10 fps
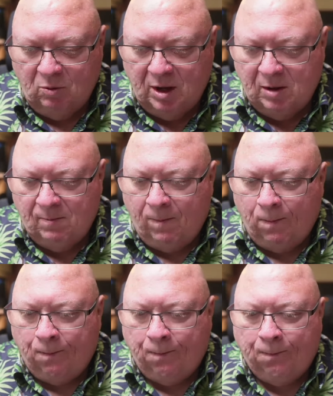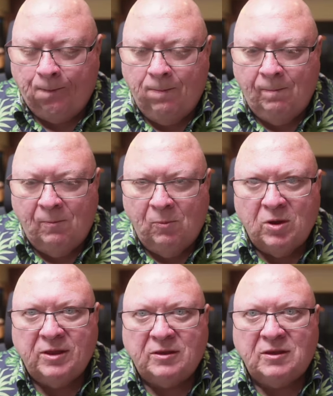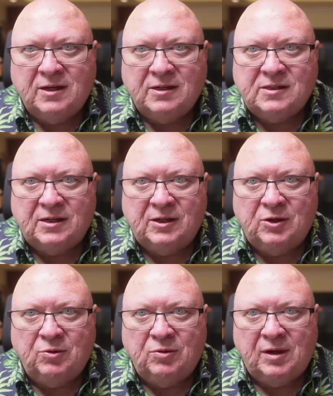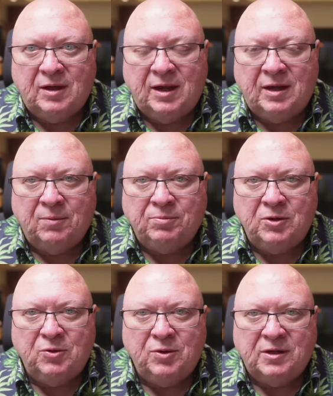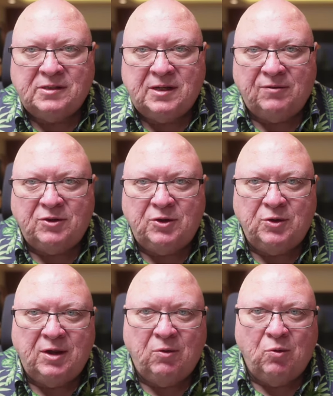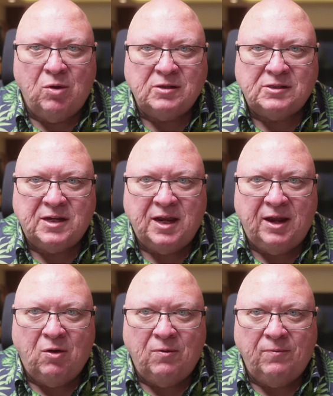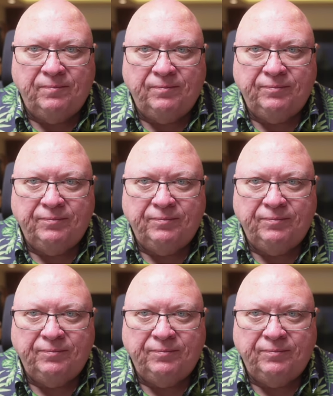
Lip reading: Well, one of the things that you end up doing is after you get one scale